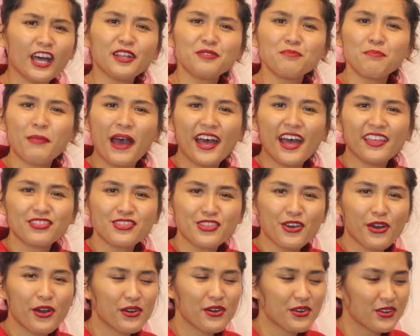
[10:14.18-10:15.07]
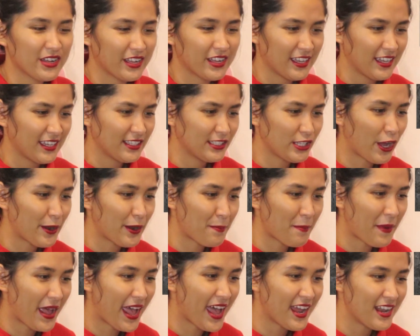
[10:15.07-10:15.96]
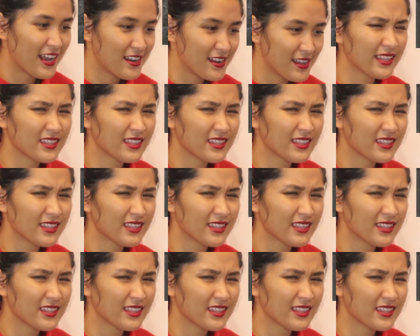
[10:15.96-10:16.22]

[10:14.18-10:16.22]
Not bad, though. Not bad.